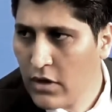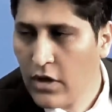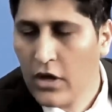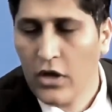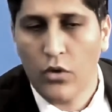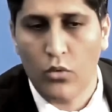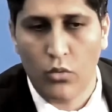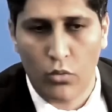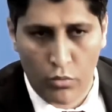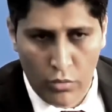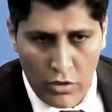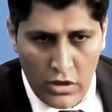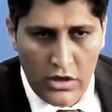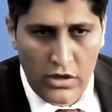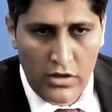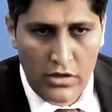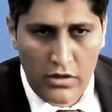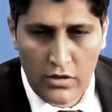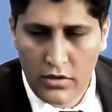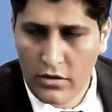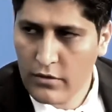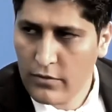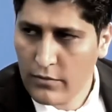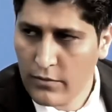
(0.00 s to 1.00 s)
Speaking
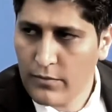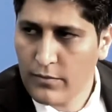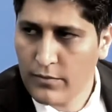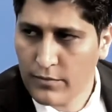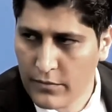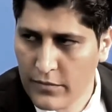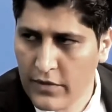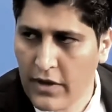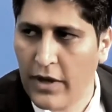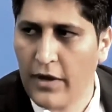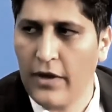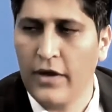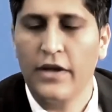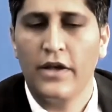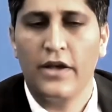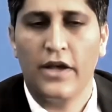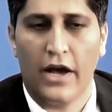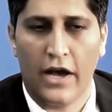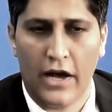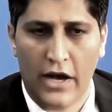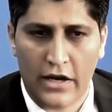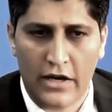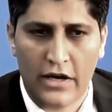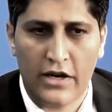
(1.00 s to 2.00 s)
of that,
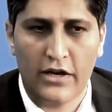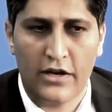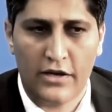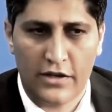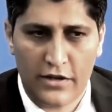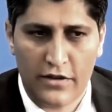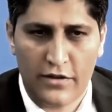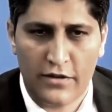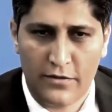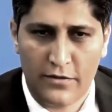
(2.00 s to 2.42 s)
and I have